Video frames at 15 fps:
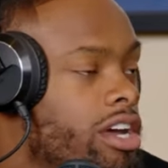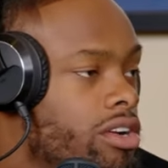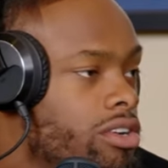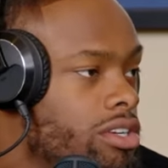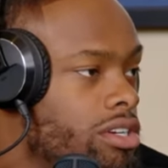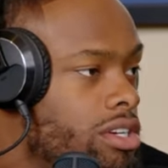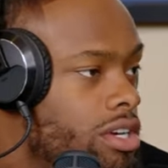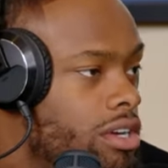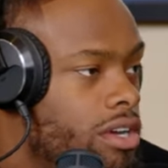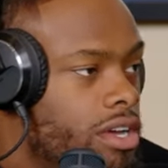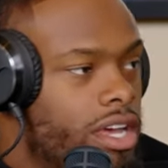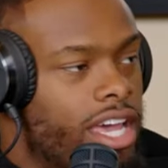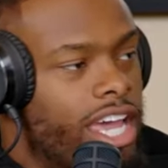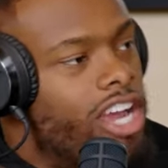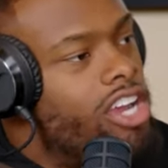Donald.
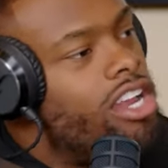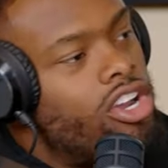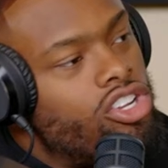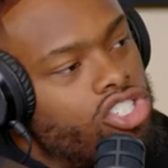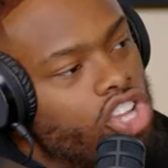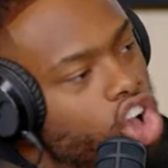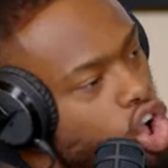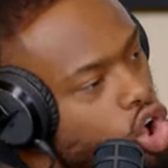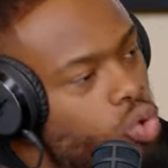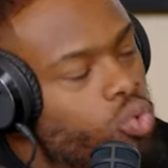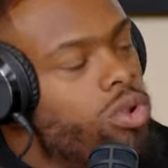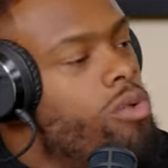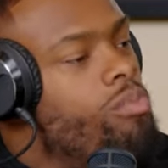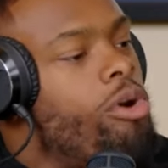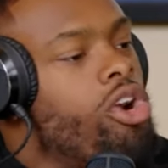Aaron Donald's the
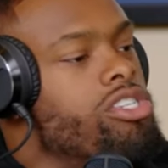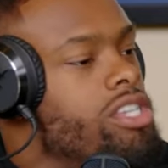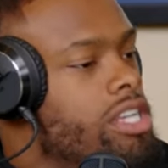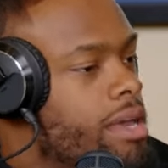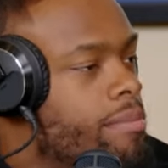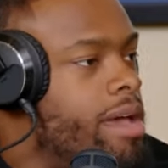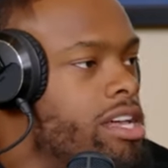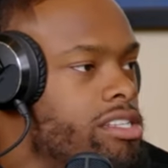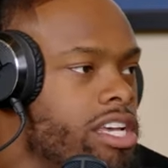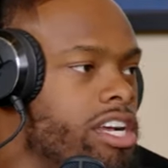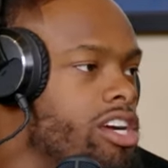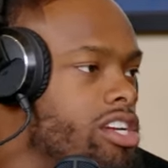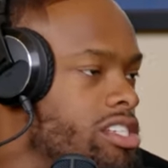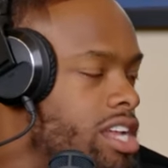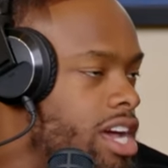only person that Miles
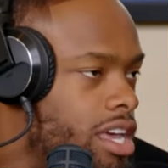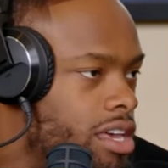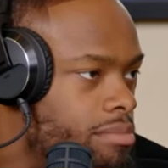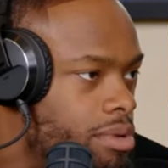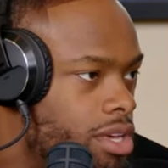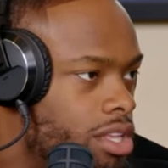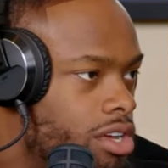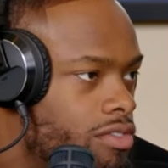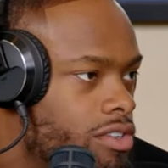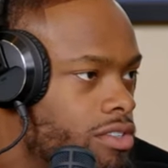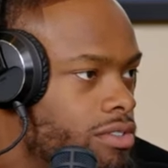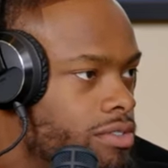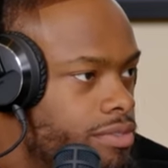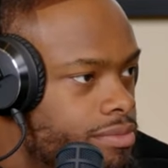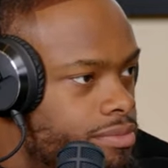Garrett is not getting picked over. All